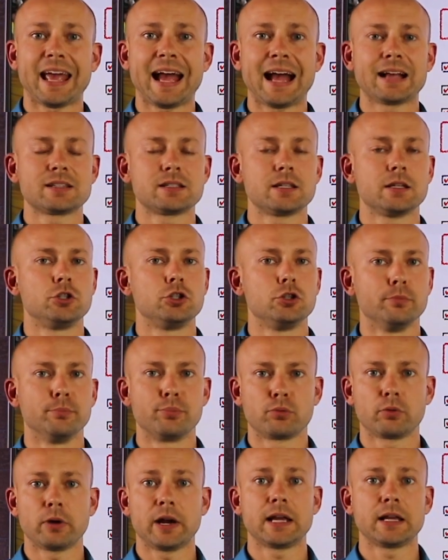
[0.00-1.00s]
acid to
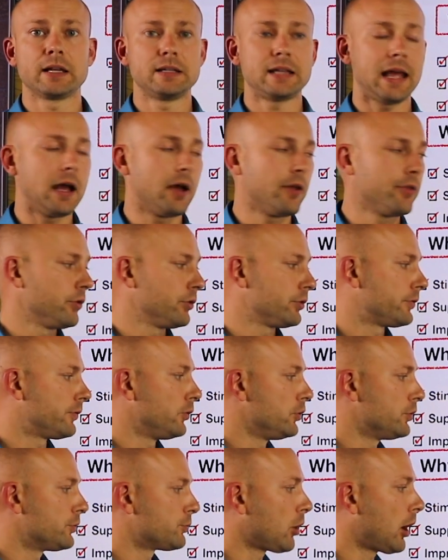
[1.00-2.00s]
break down those
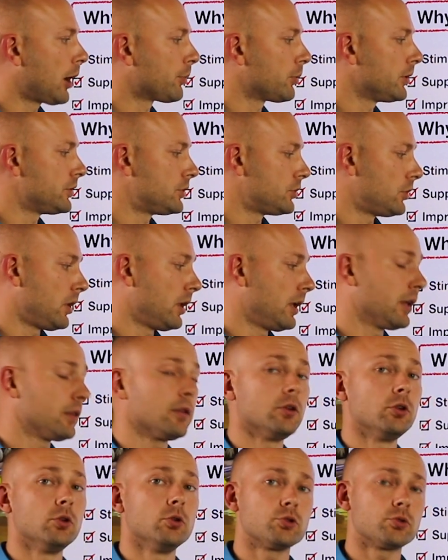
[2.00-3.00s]
foods properly so you can get
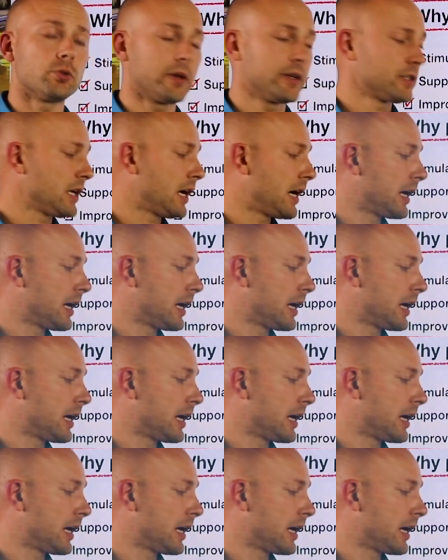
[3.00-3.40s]
the nutrients